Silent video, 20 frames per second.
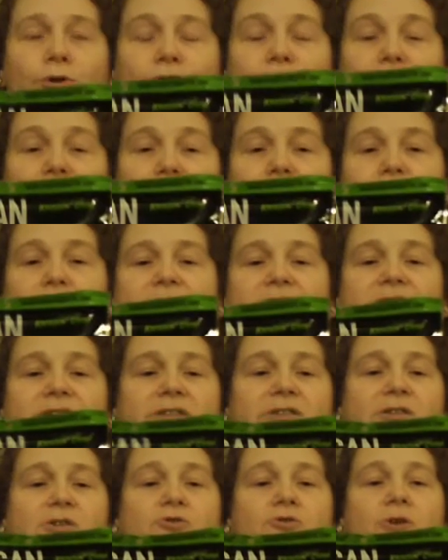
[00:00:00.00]
you can use this
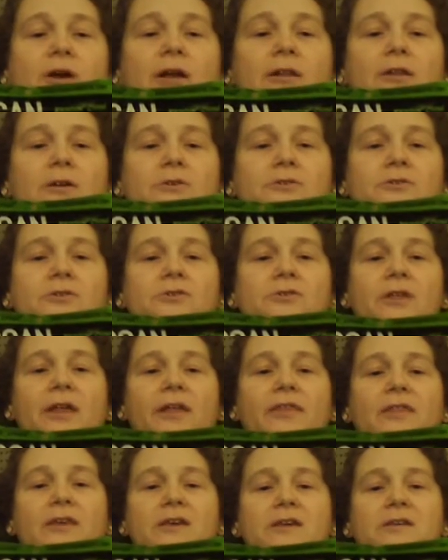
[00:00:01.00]
as a trailer so
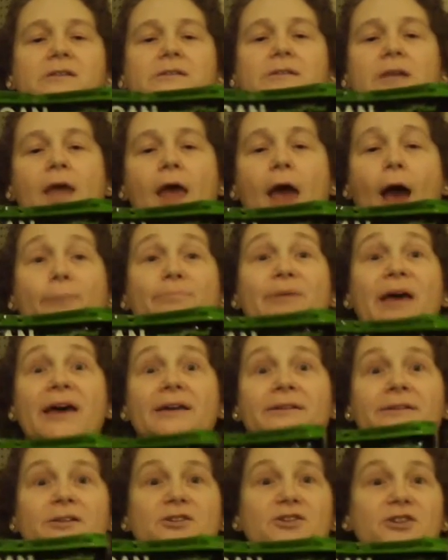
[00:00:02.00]
that these
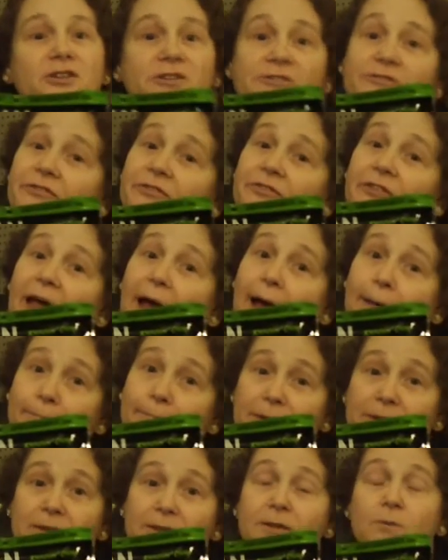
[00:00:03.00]
appendages
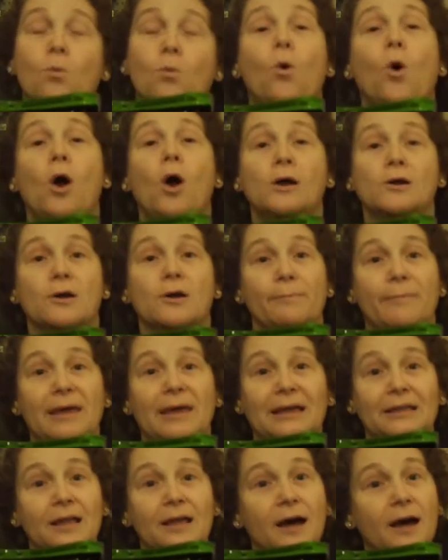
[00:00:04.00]
flap in the water and
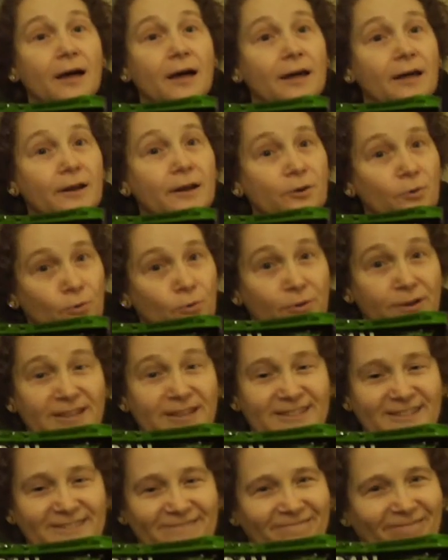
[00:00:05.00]
make a lot of
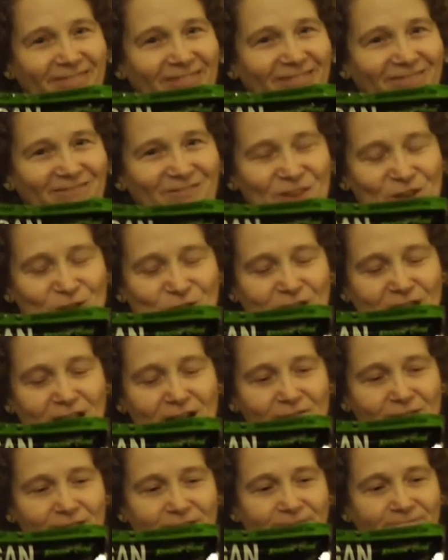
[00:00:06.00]
noise. Fish
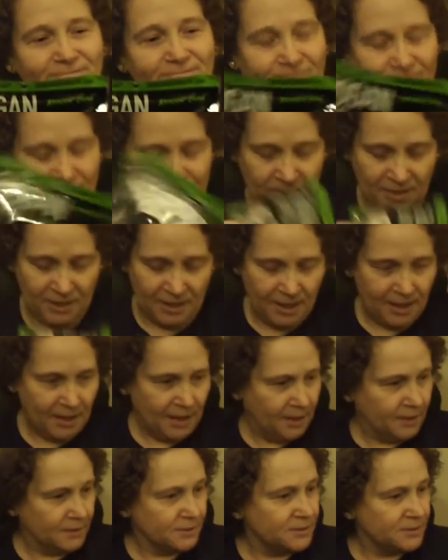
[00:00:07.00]
love it.
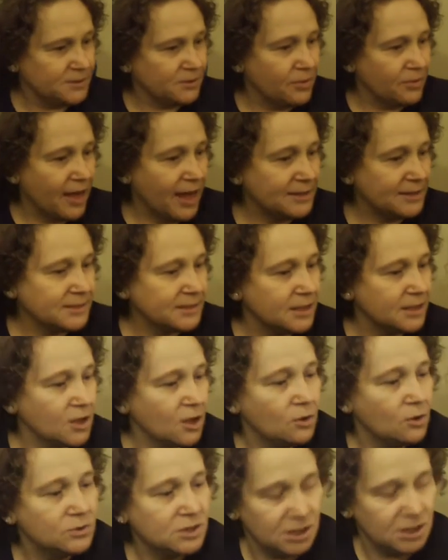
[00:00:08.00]
So that's the
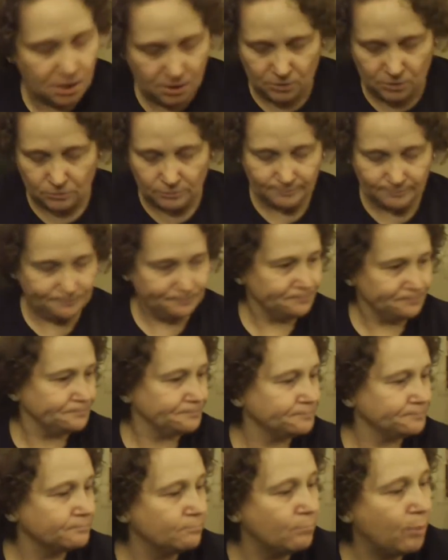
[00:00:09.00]
go-to
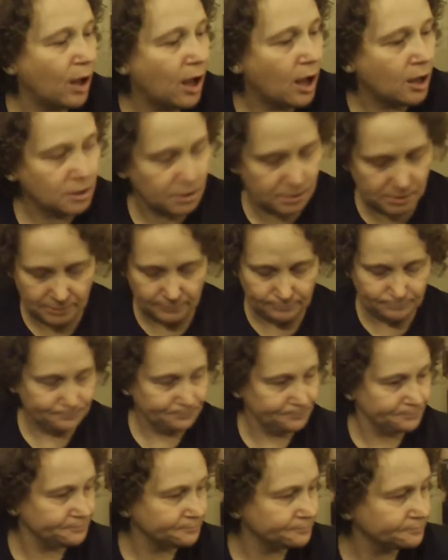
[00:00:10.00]
box.
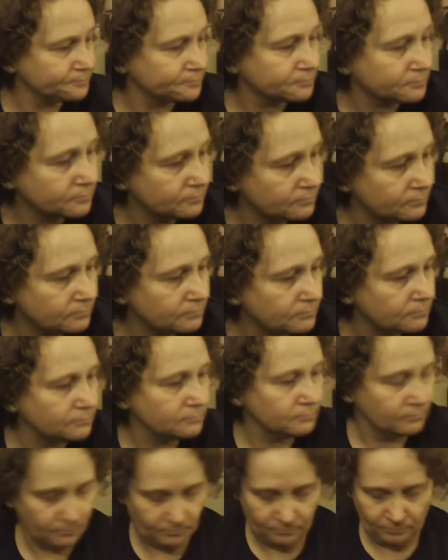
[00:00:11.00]

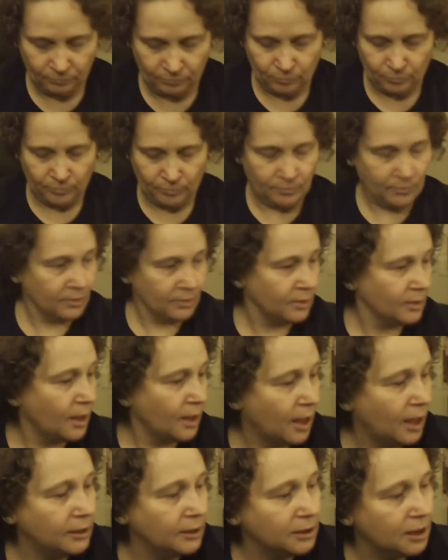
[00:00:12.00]

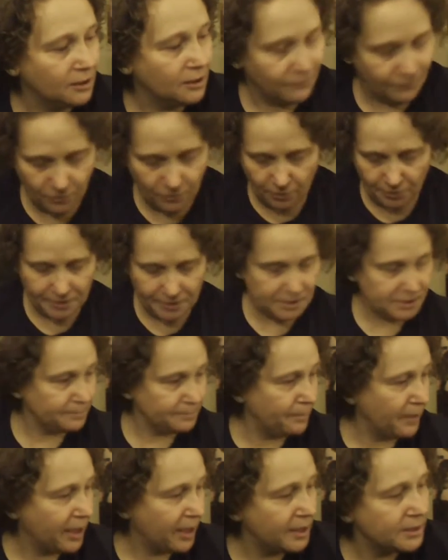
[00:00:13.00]
I love all these
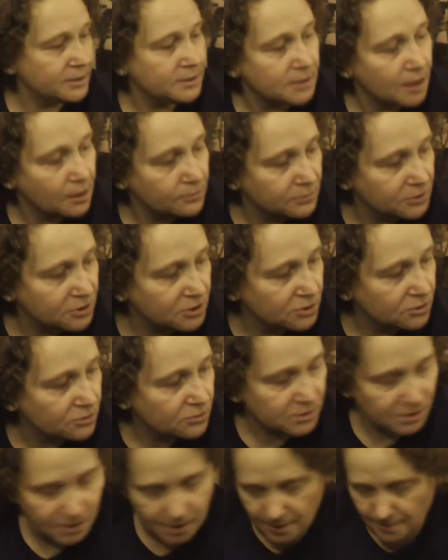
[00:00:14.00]
baits. I would
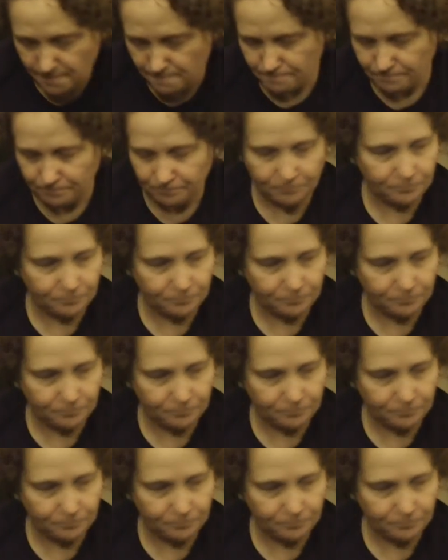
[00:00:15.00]
use them.